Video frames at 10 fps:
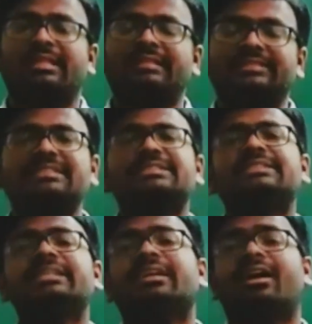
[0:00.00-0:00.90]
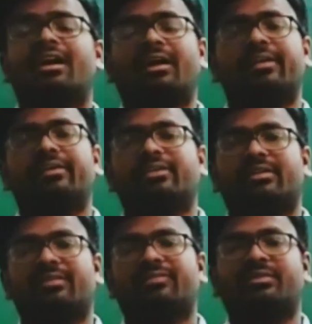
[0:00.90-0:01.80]
This is the order
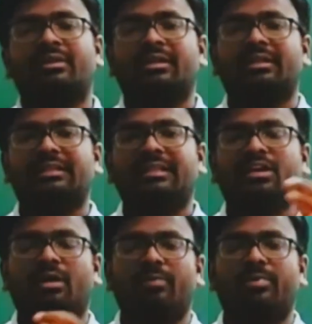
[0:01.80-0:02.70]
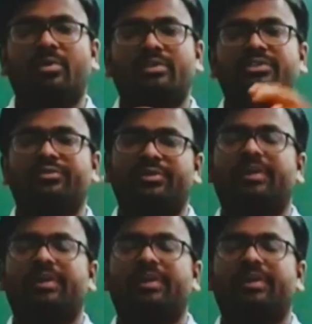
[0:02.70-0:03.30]
of the compounds for